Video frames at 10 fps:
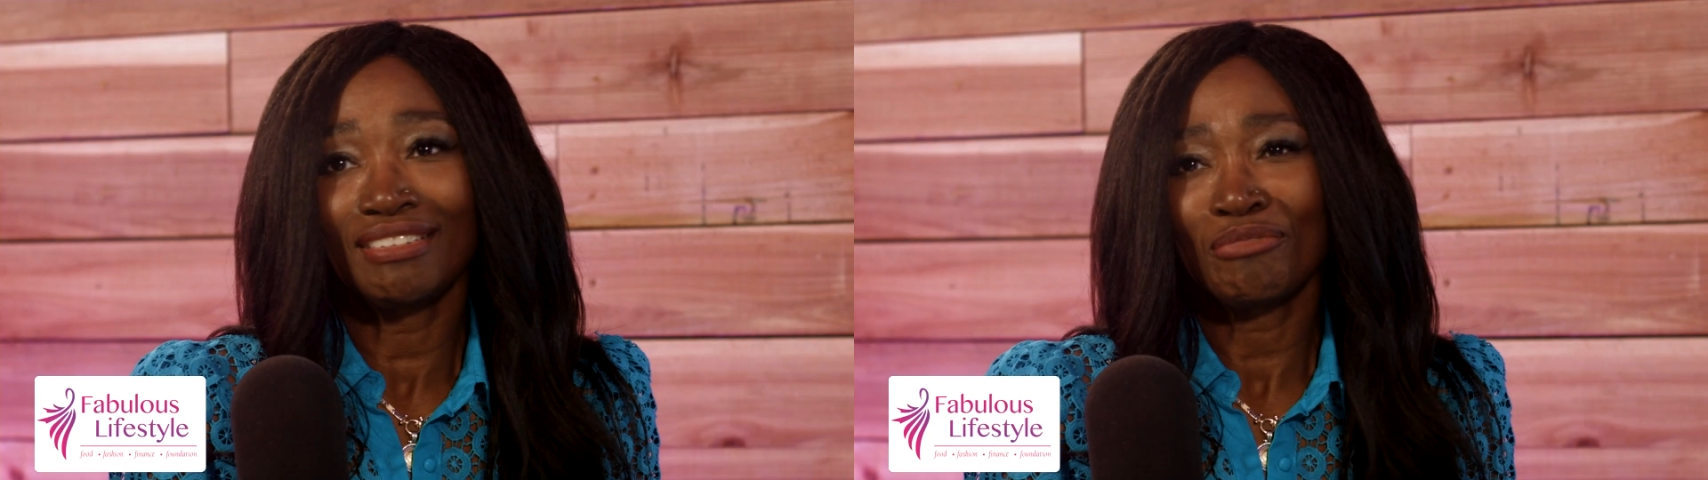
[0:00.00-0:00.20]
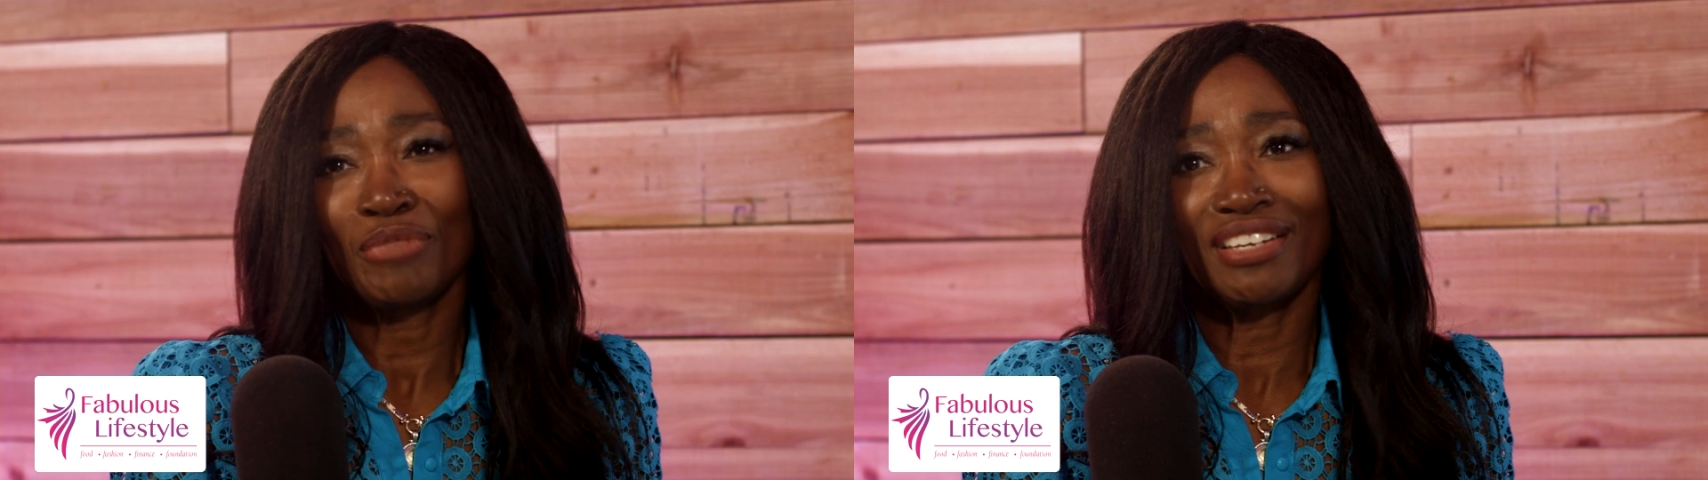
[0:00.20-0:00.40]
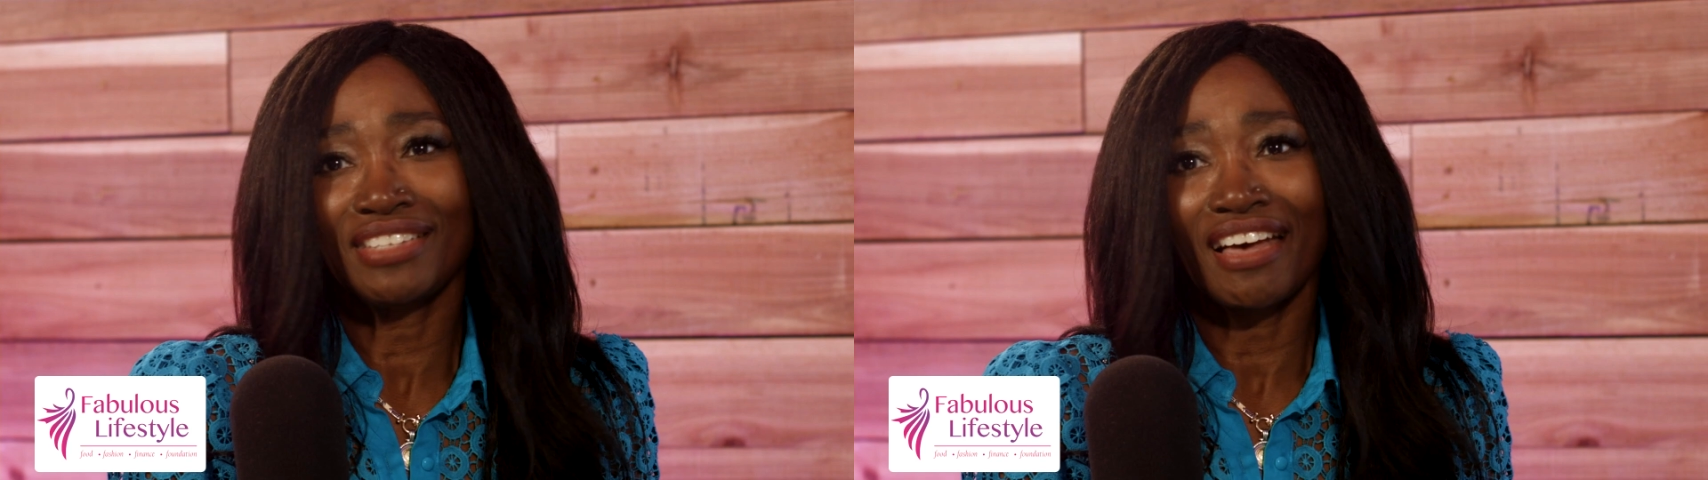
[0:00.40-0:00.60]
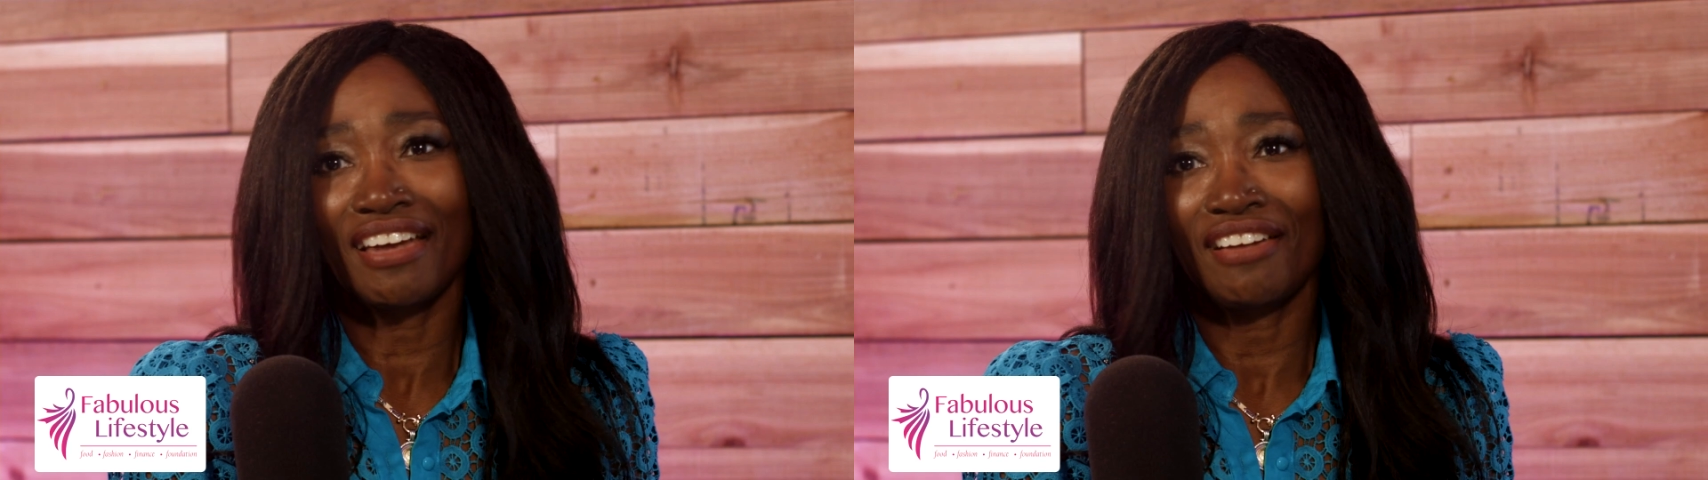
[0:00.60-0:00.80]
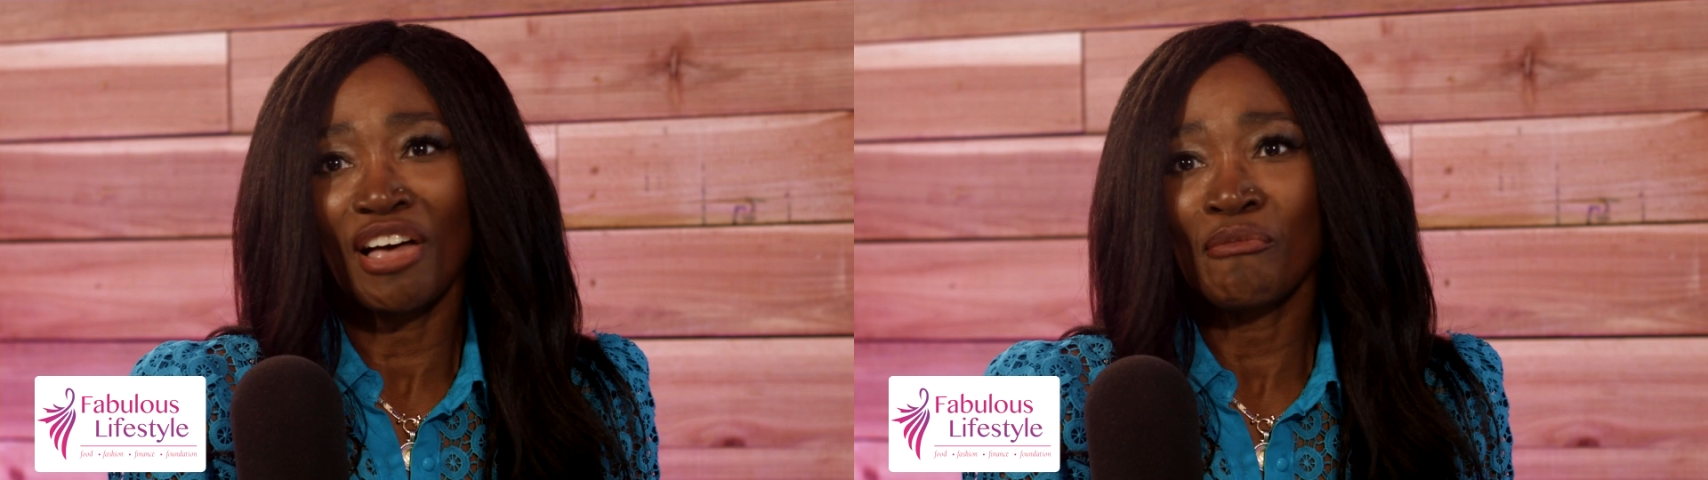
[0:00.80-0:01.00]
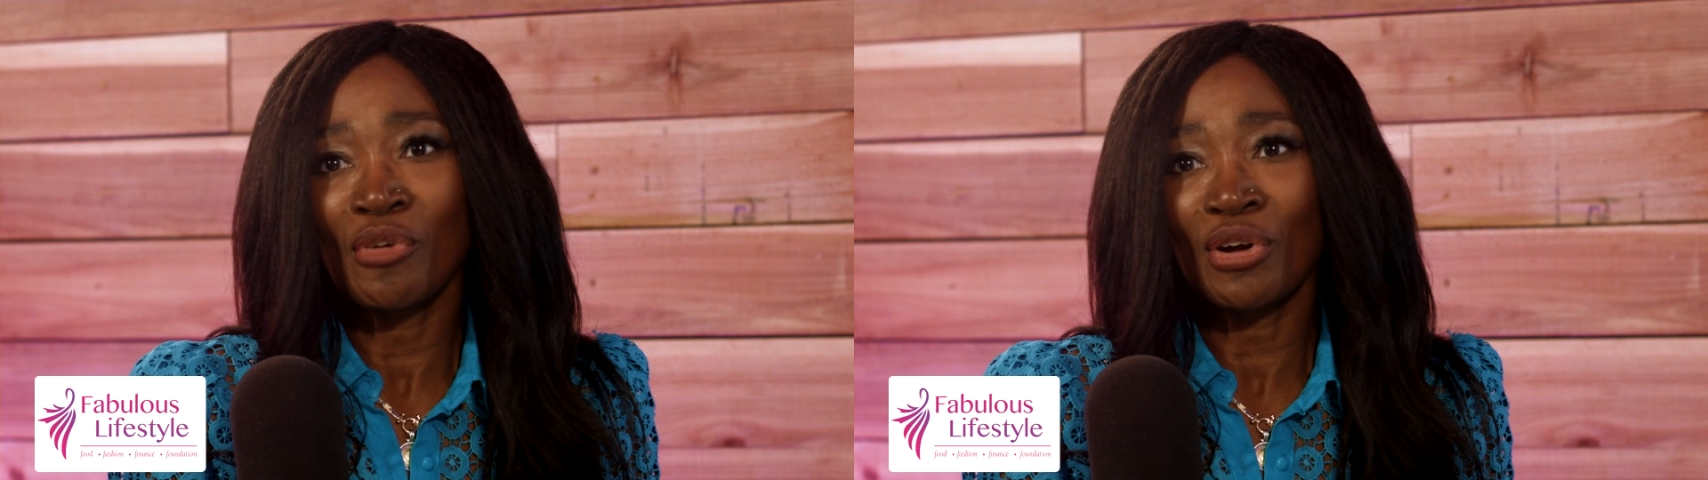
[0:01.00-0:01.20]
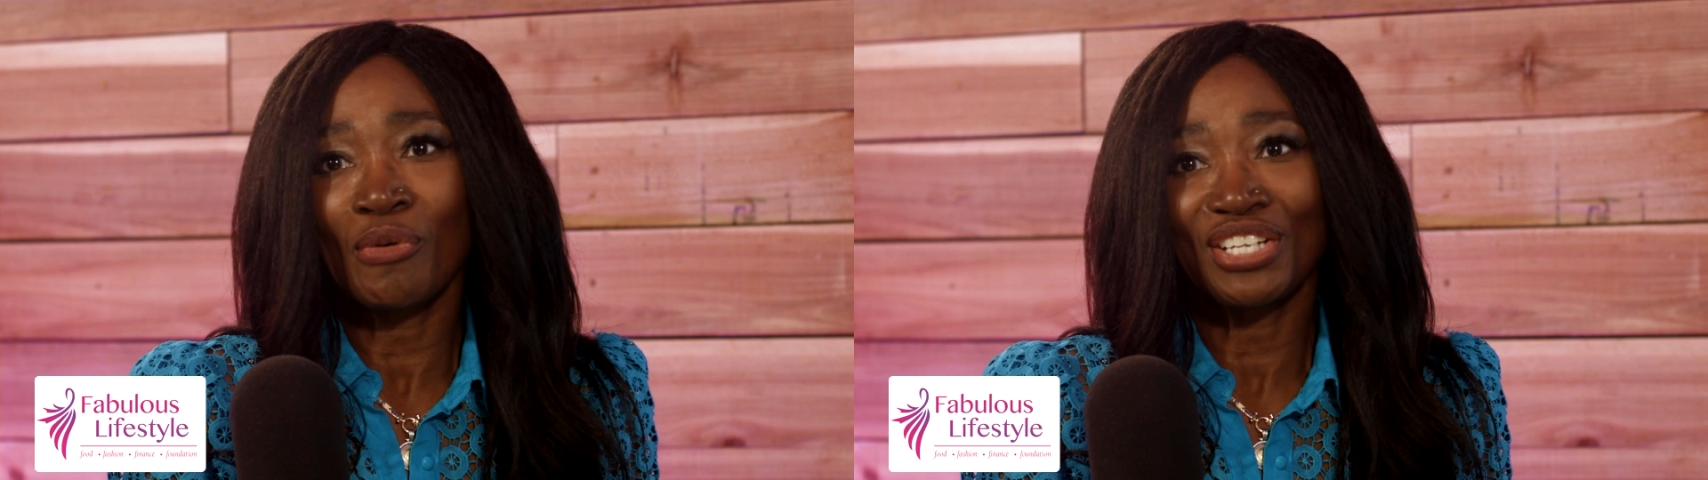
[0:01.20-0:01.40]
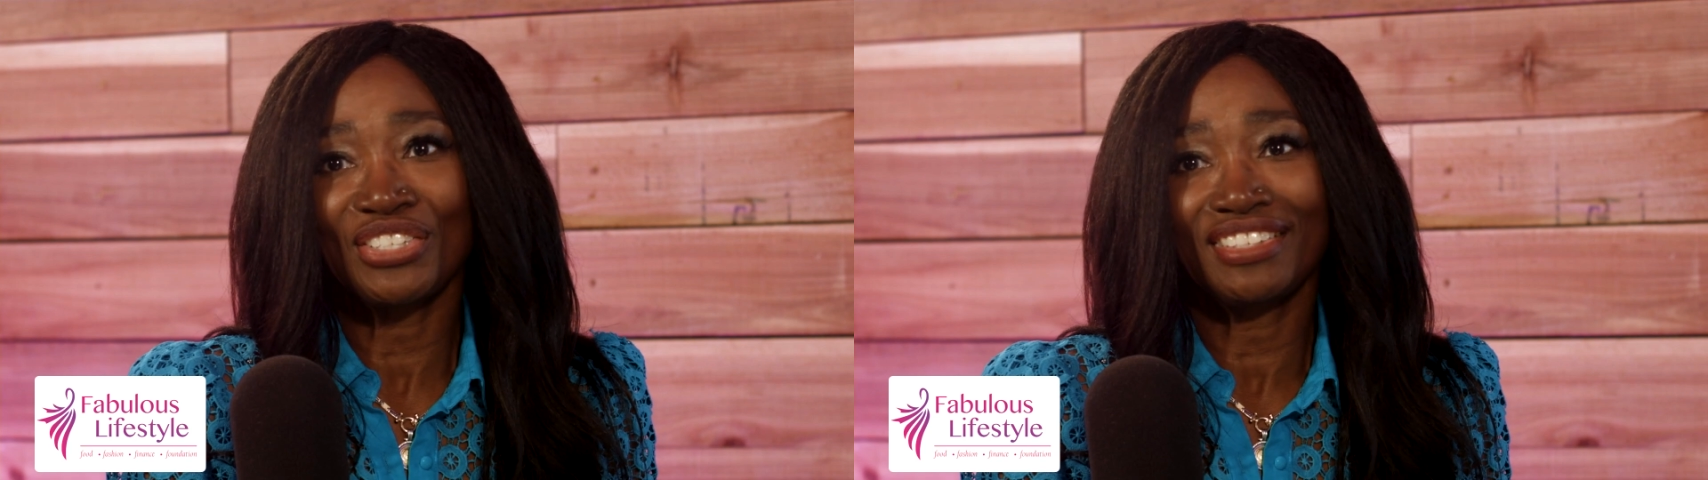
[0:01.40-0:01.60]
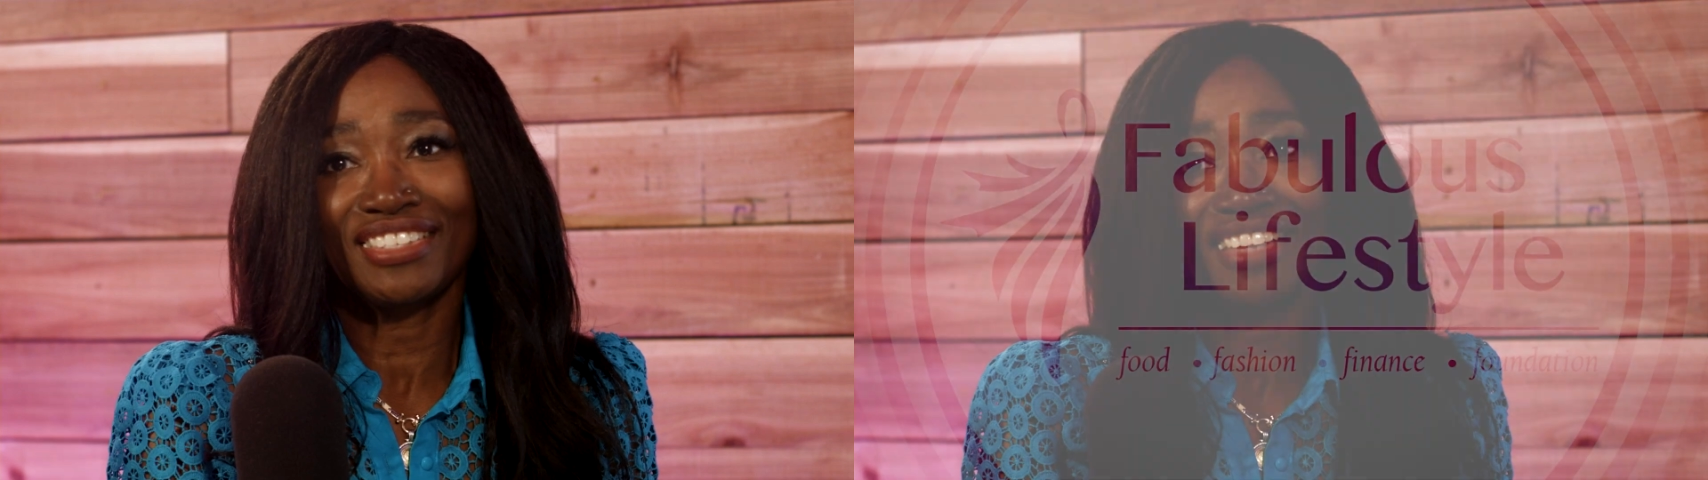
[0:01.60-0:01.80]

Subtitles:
because I got a lot more questions